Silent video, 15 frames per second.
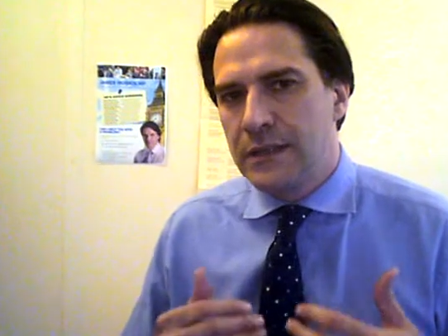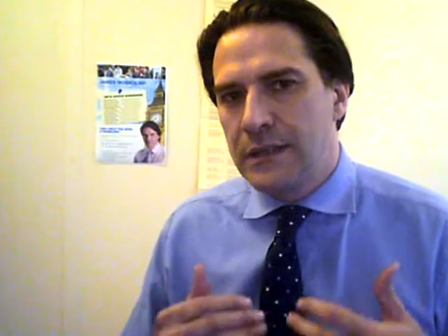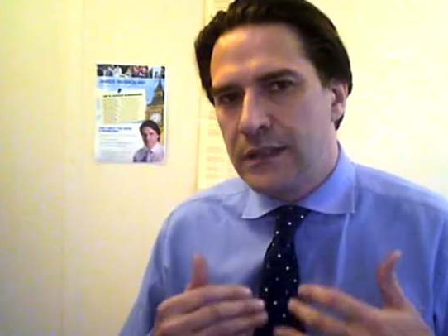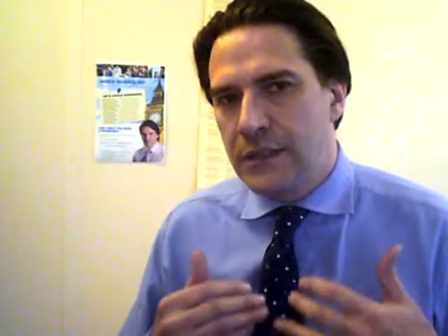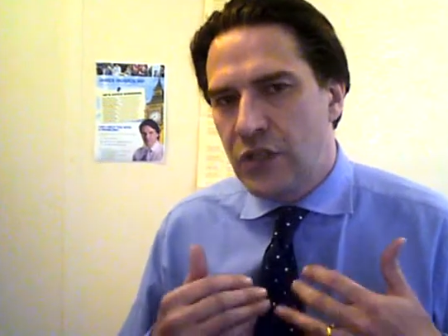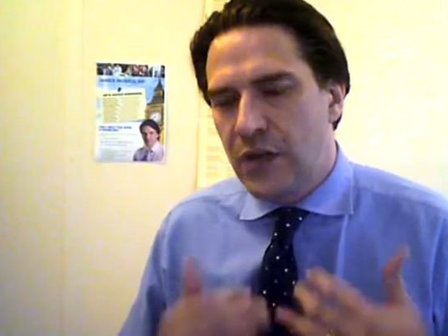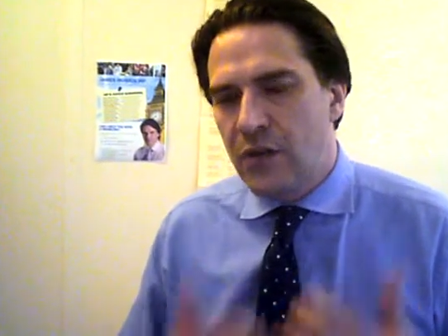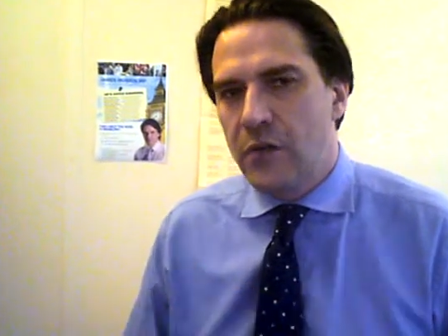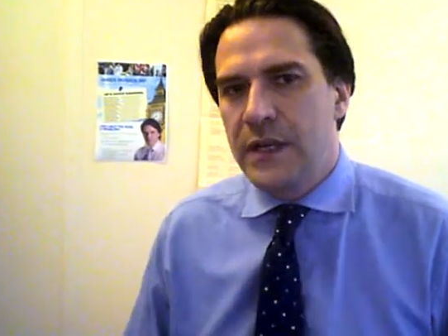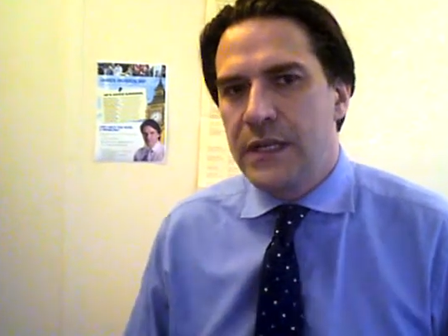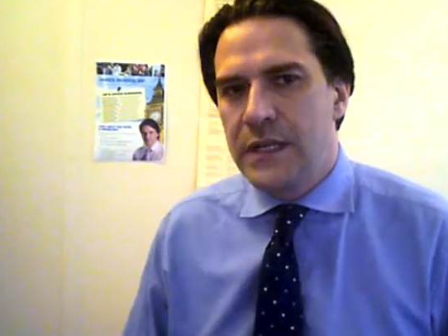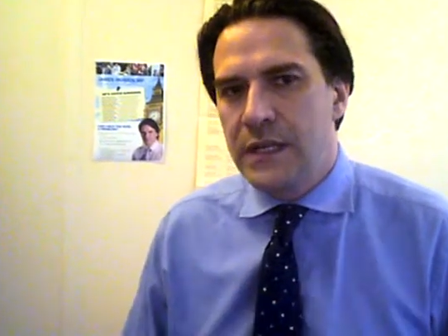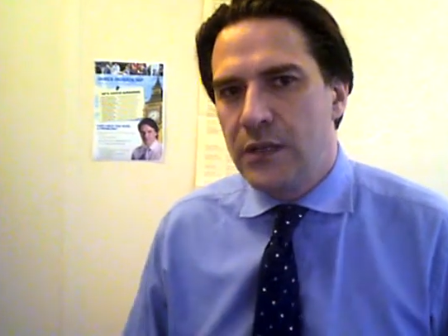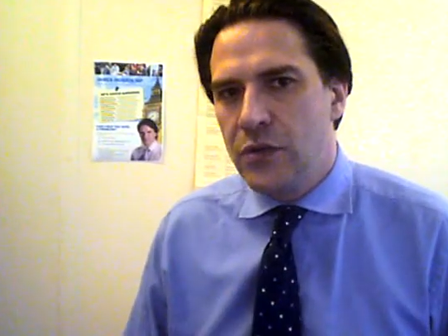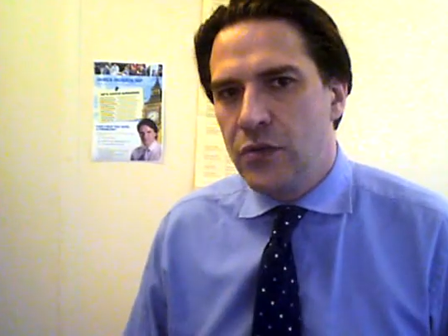
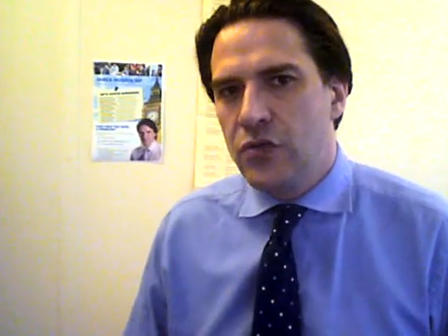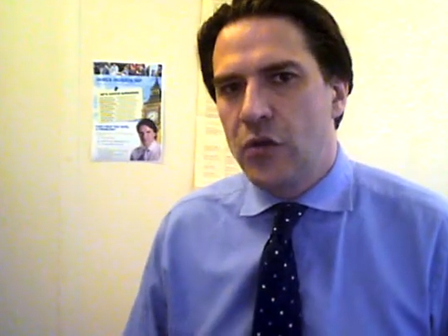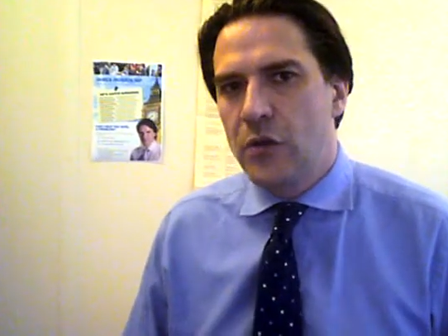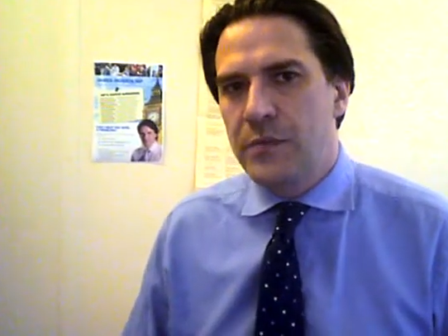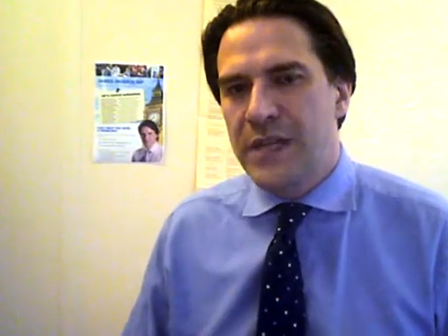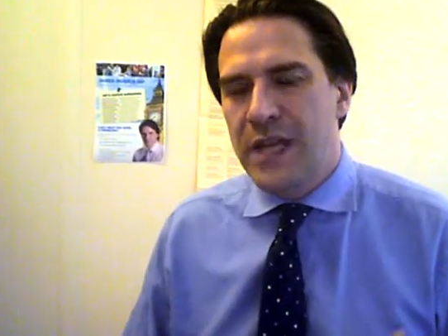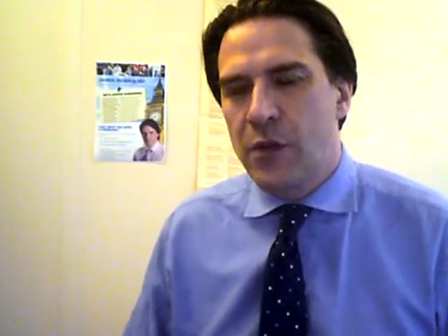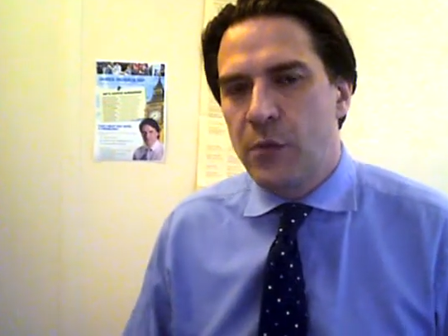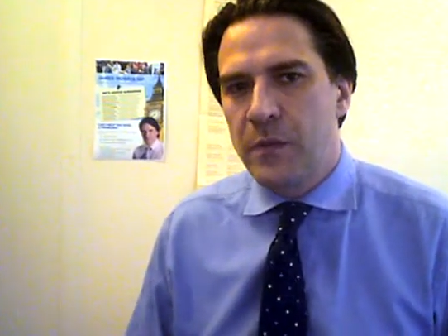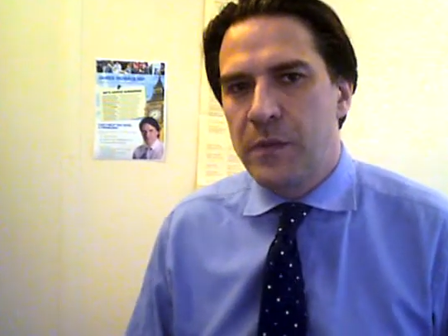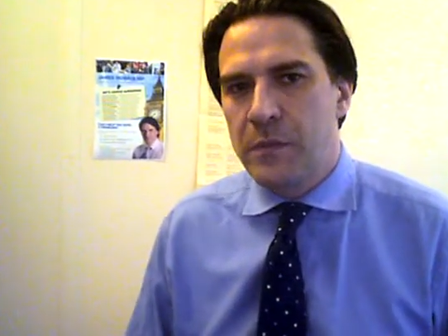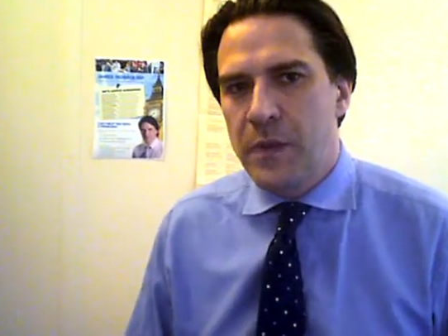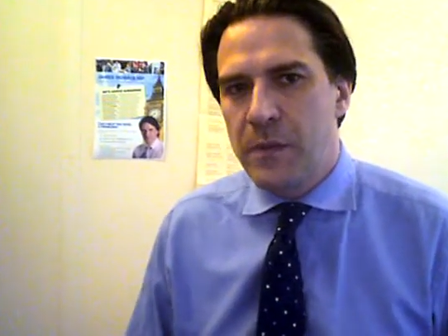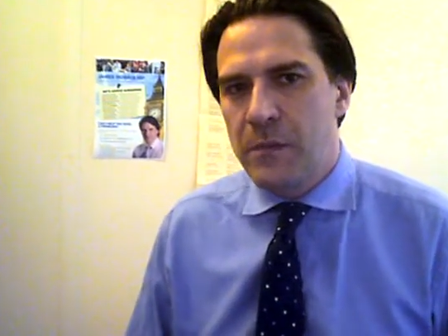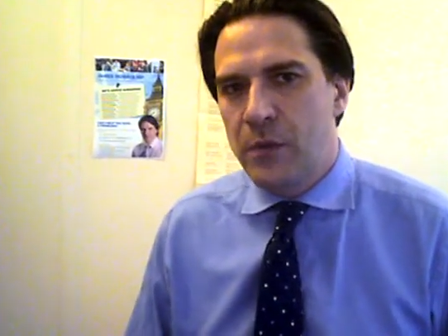generating new jobs, helping
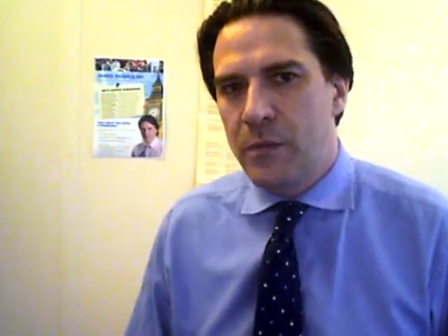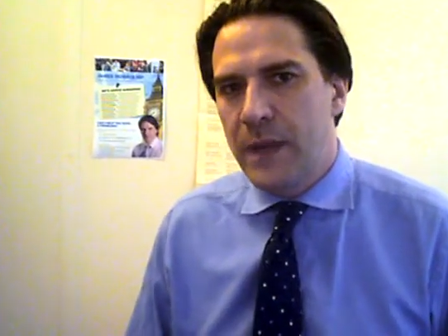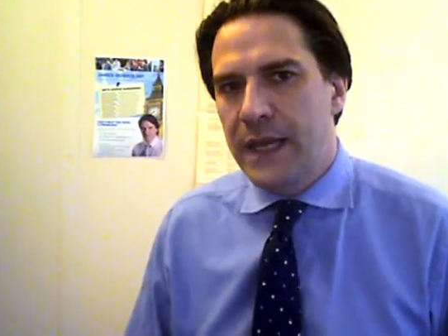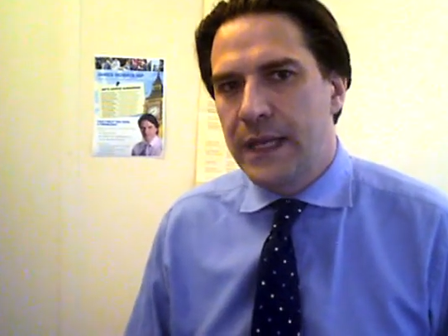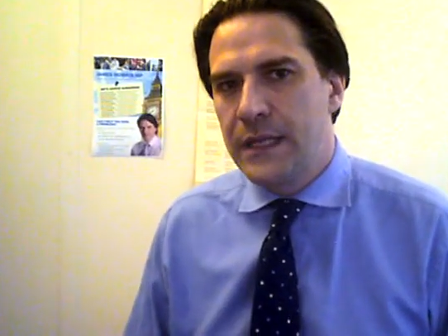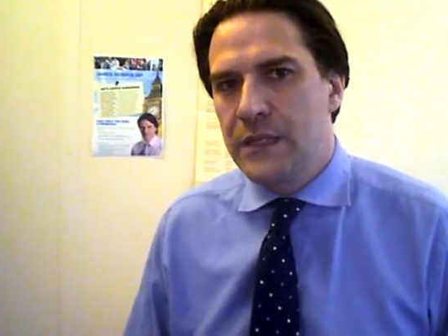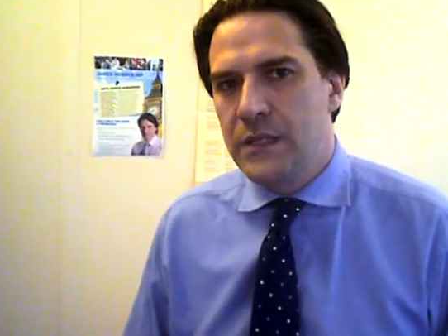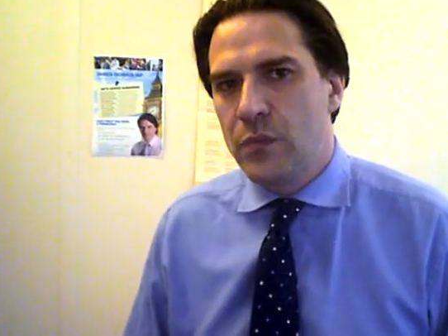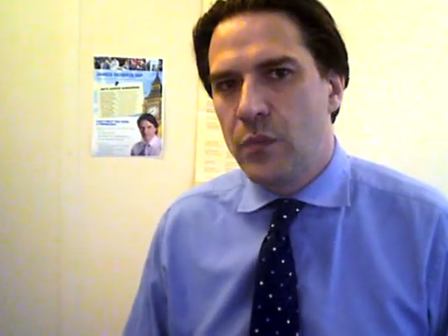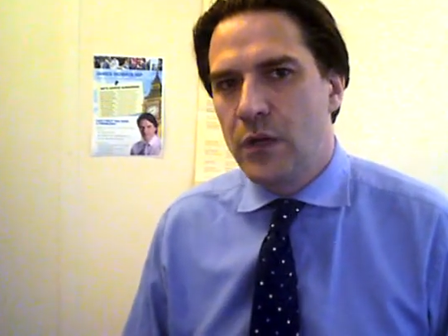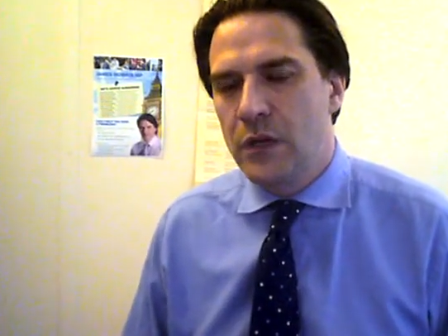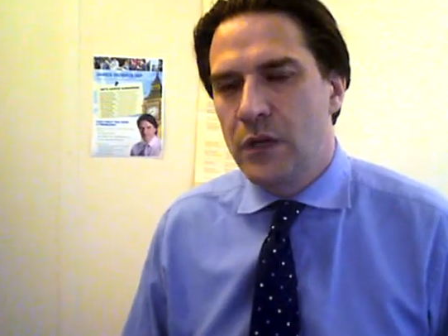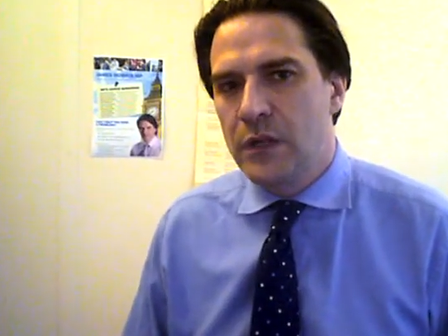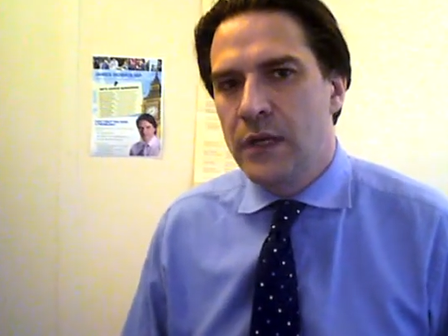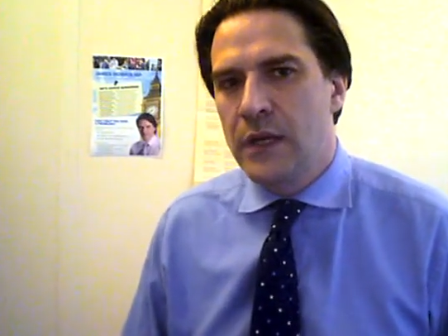people back into
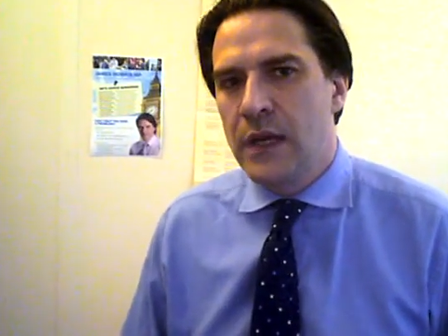work.